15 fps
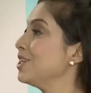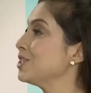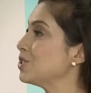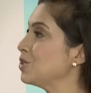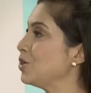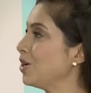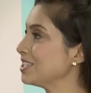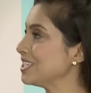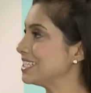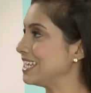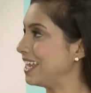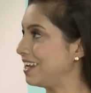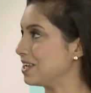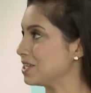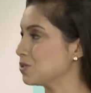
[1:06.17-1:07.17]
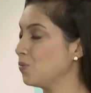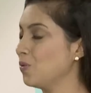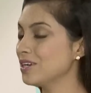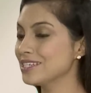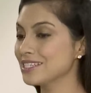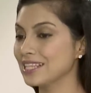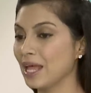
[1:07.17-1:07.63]
So doctor, tell us,
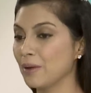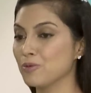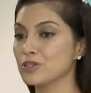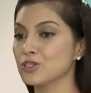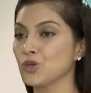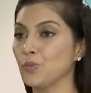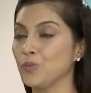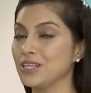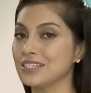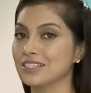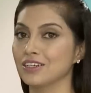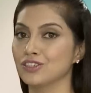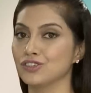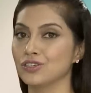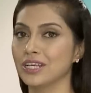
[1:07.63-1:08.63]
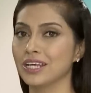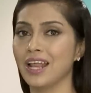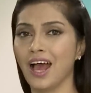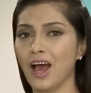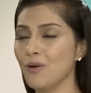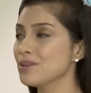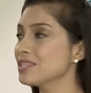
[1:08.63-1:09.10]
what is laparoscopic surgery and
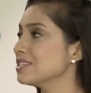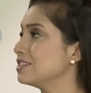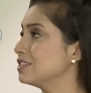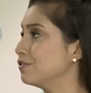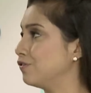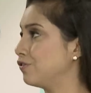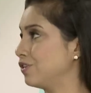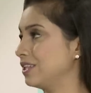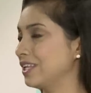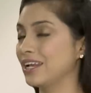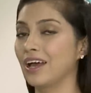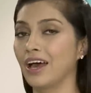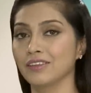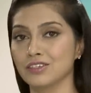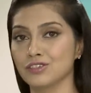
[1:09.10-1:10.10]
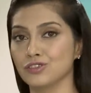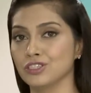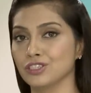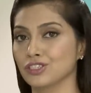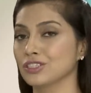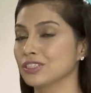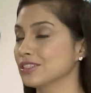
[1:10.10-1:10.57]
how is it different than other
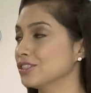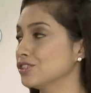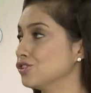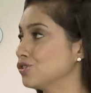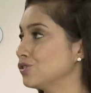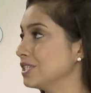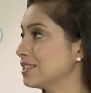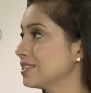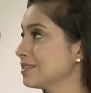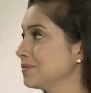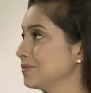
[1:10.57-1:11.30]
traditional surgeries?